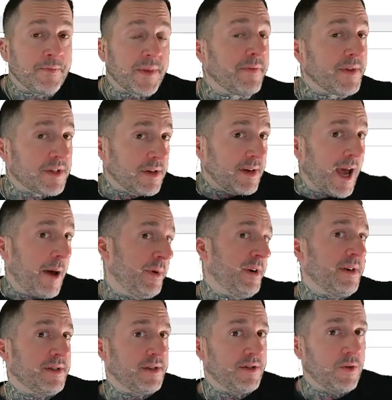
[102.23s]
And this could happen in
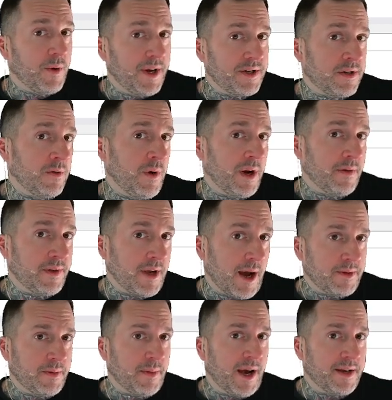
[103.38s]
a situation where the
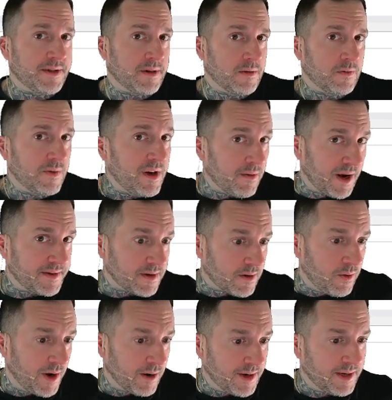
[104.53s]
optimizer rewrites a
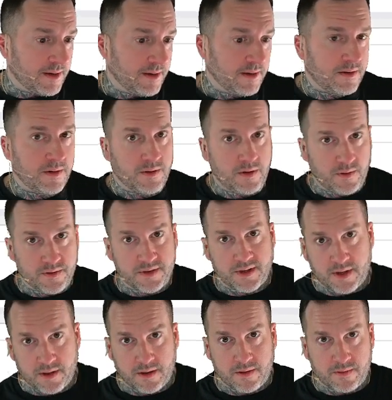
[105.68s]
query to use
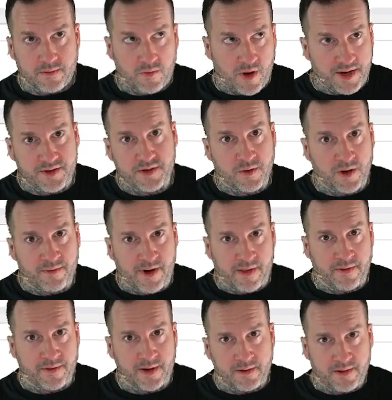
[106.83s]
a right join
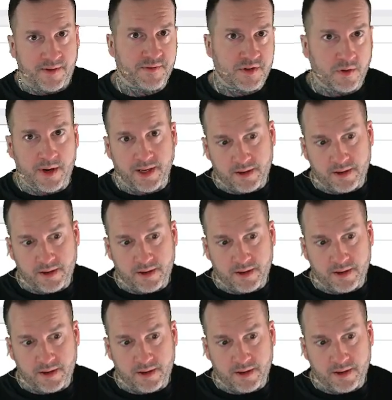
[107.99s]
rather than a left join.